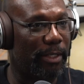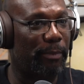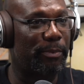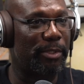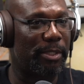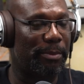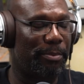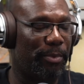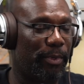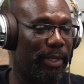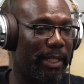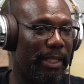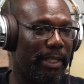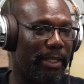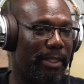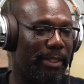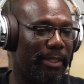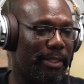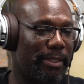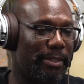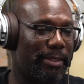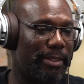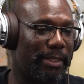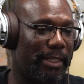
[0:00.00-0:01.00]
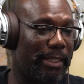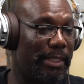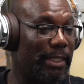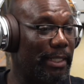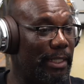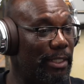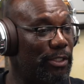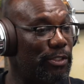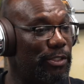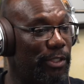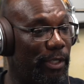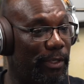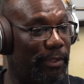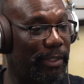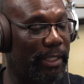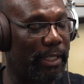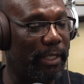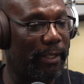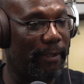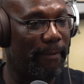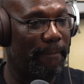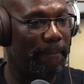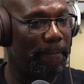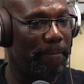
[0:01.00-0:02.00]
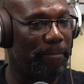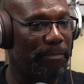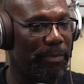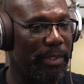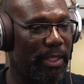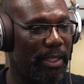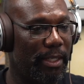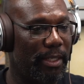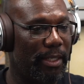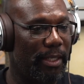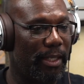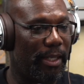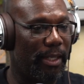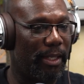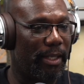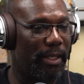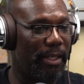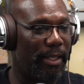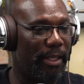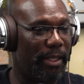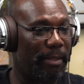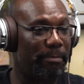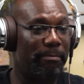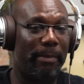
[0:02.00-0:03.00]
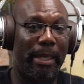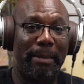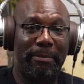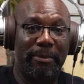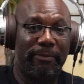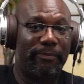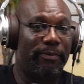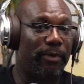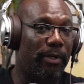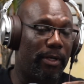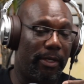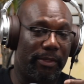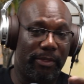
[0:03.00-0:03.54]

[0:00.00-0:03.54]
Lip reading: There was a point in his journey, and maybe for